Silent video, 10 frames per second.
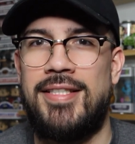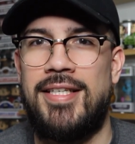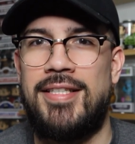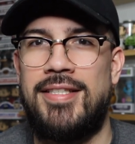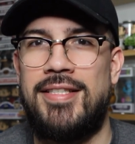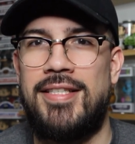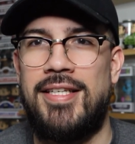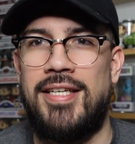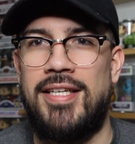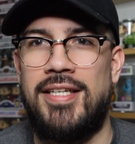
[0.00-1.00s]
Let's
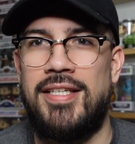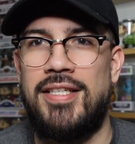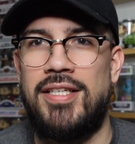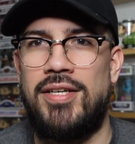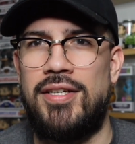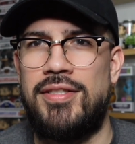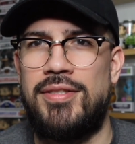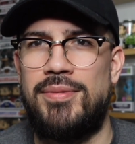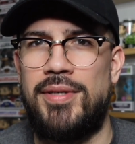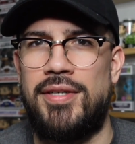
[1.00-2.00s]
see.
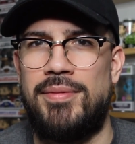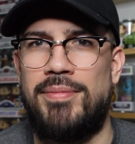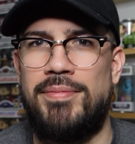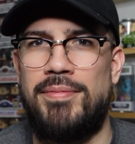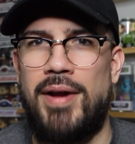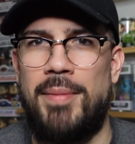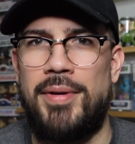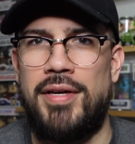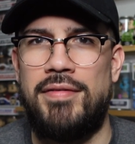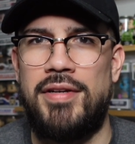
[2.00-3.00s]
Weird
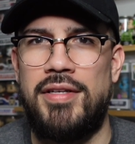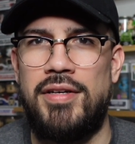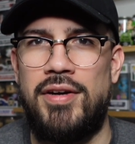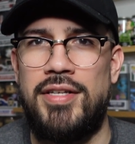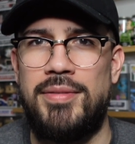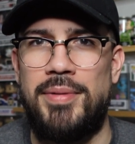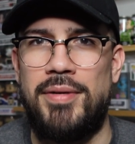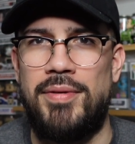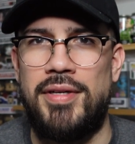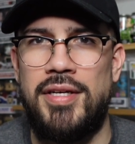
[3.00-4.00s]
wrapping even. Oh, he's a
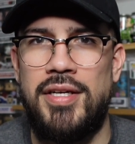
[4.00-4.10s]
big one.